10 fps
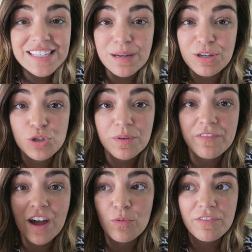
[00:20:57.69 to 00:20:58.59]
It's gonna be super
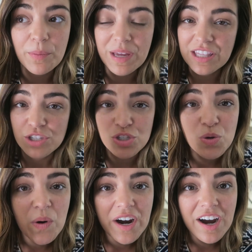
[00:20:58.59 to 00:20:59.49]
fun. We're filming in the
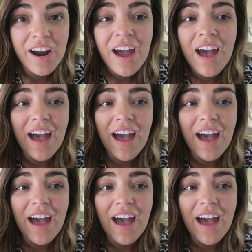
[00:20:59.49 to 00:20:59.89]
store,